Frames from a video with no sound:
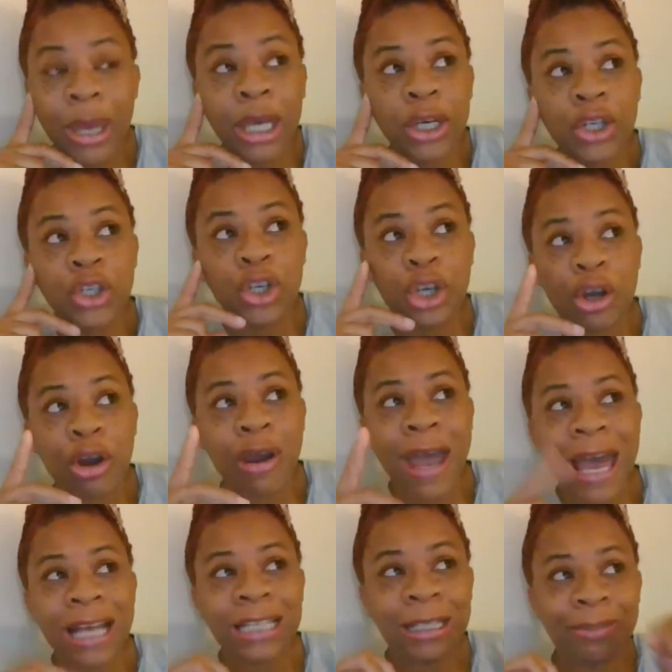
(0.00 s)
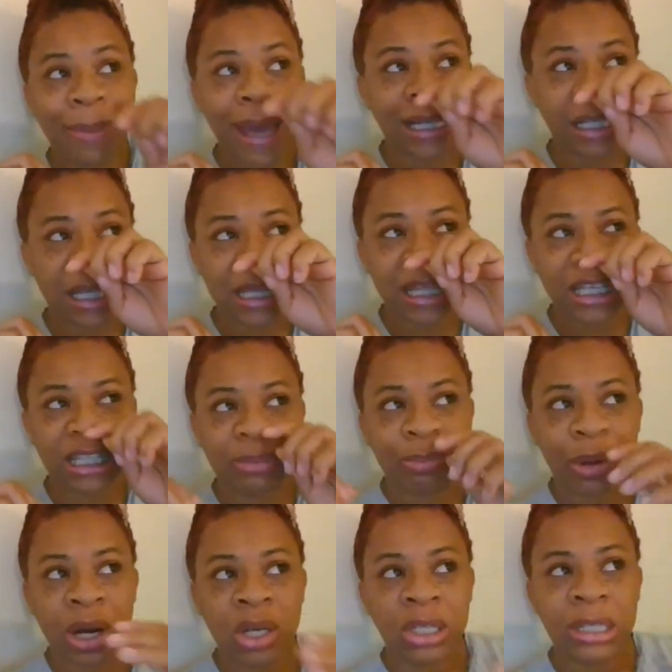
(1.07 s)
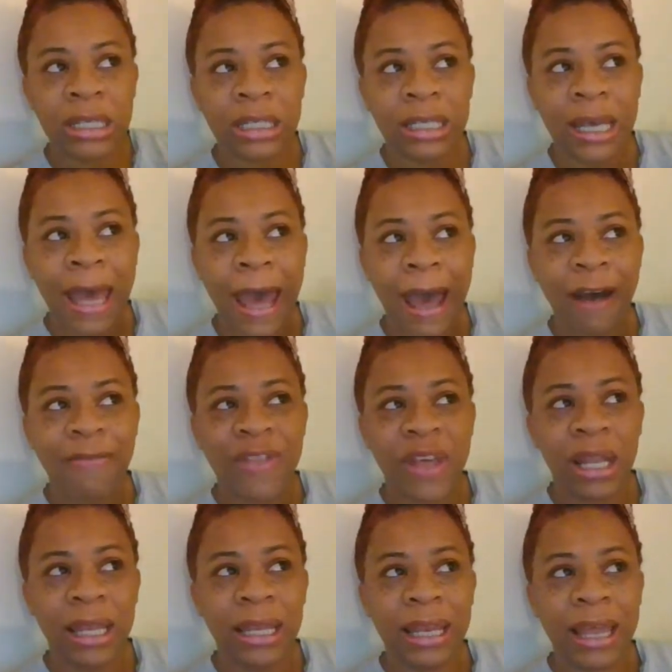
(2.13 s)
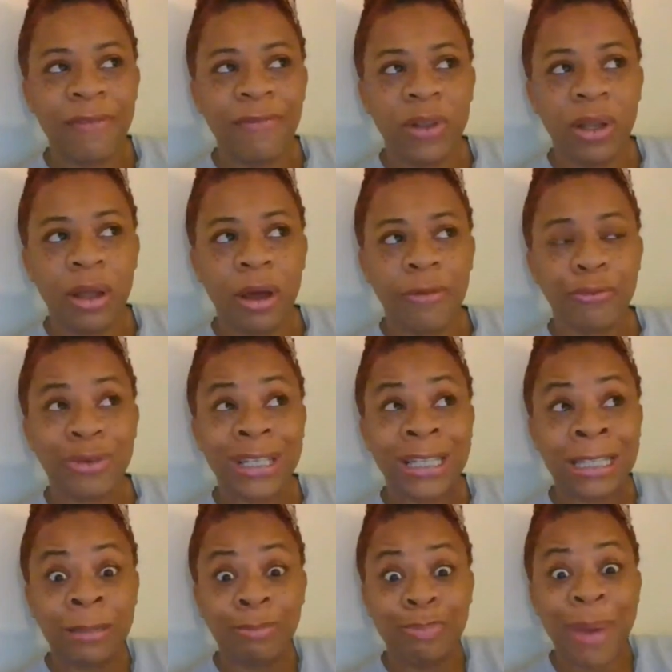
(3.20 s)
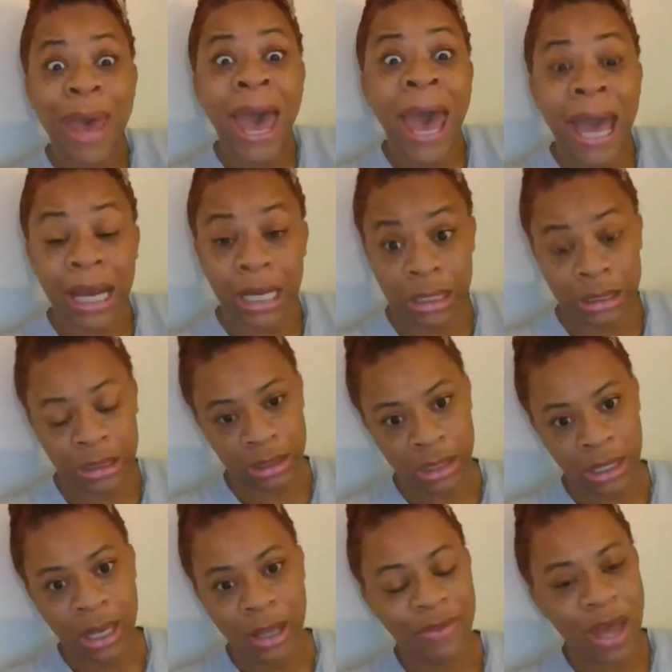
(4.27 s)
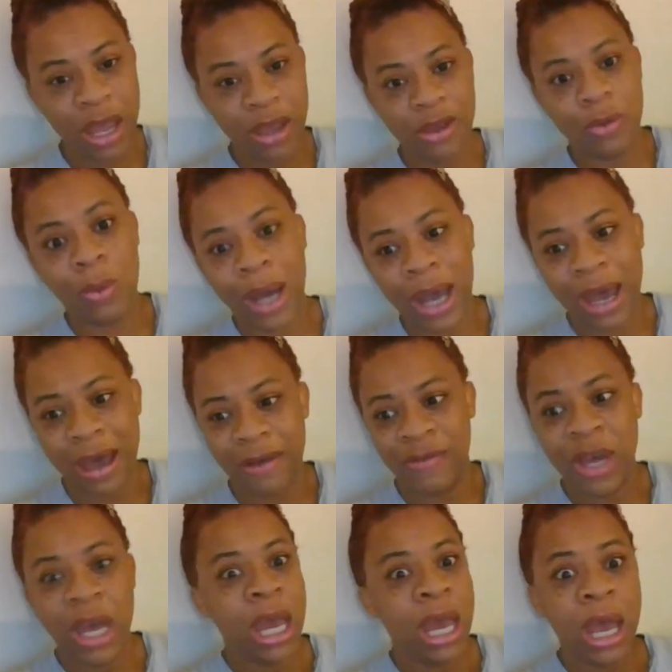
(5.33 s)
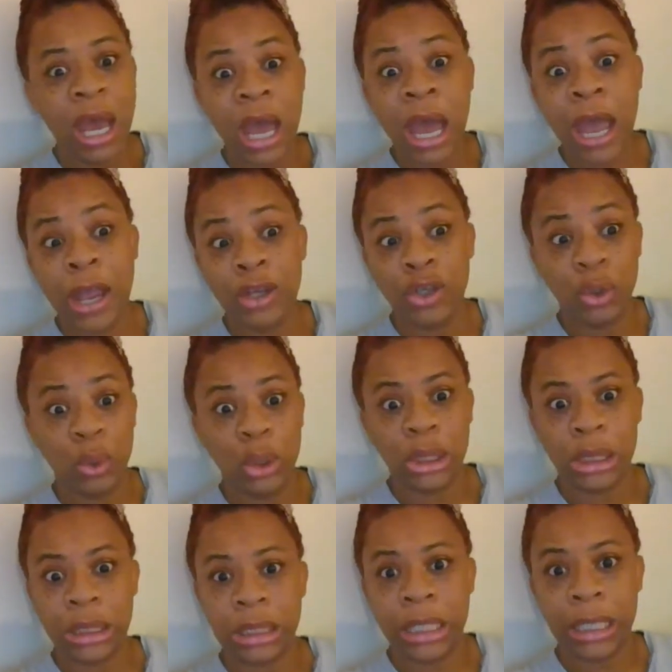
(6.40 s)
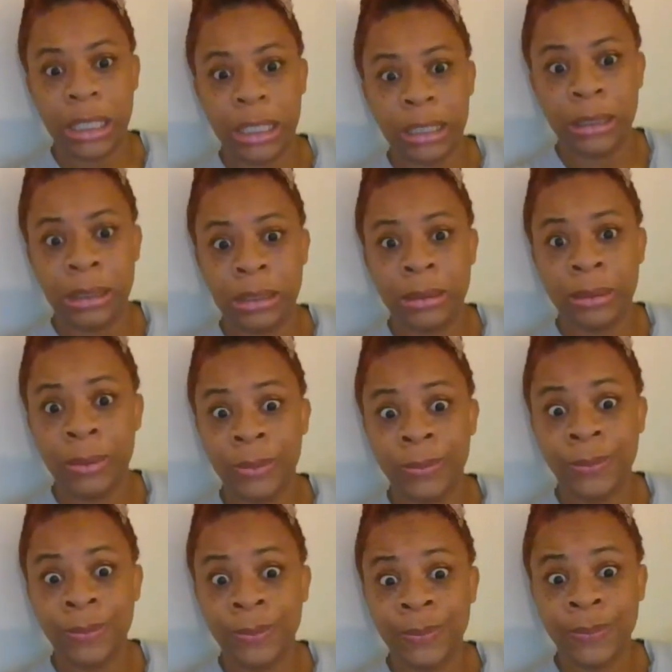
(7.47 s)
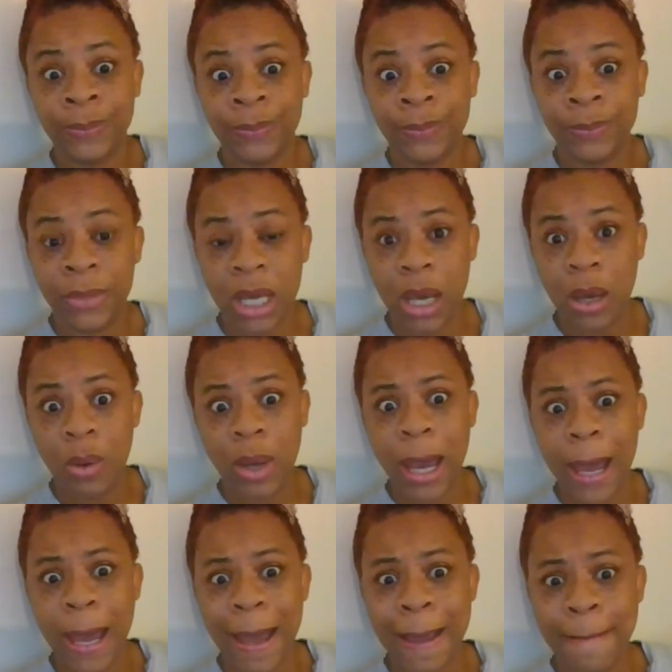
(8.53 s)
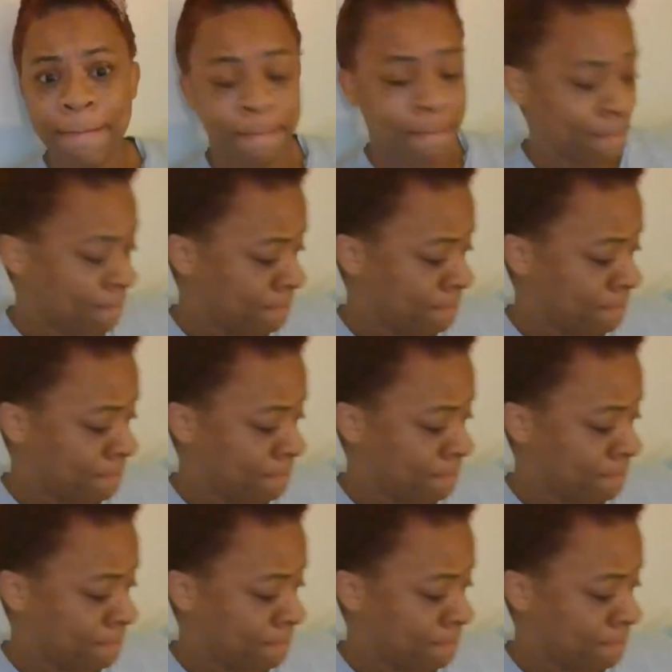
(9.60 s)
Because you're expecting this person to have the level of respect that you have, and you just can't. Okay?